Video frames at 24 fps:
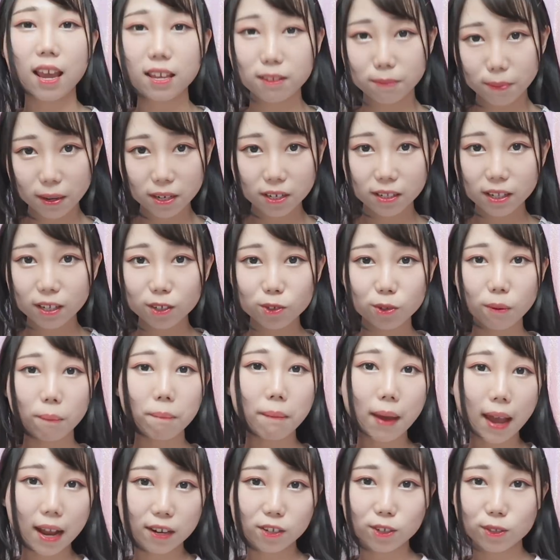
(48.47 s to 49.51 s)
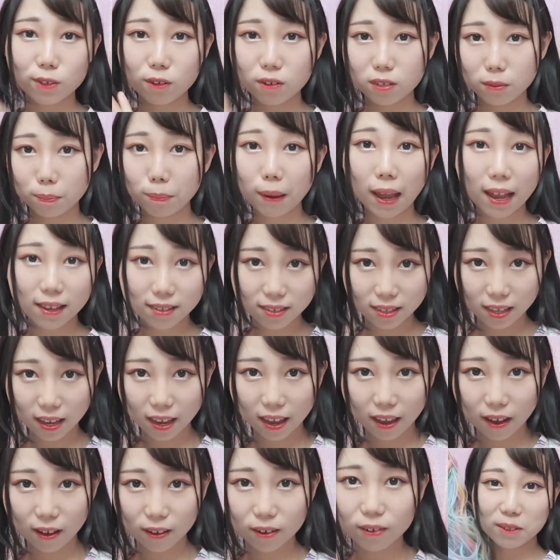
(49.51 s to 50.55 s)
especially to match those
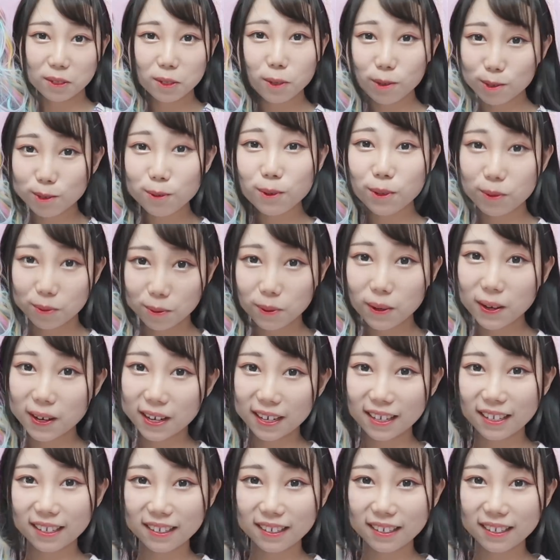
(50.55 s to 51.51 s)
pastel. Those will work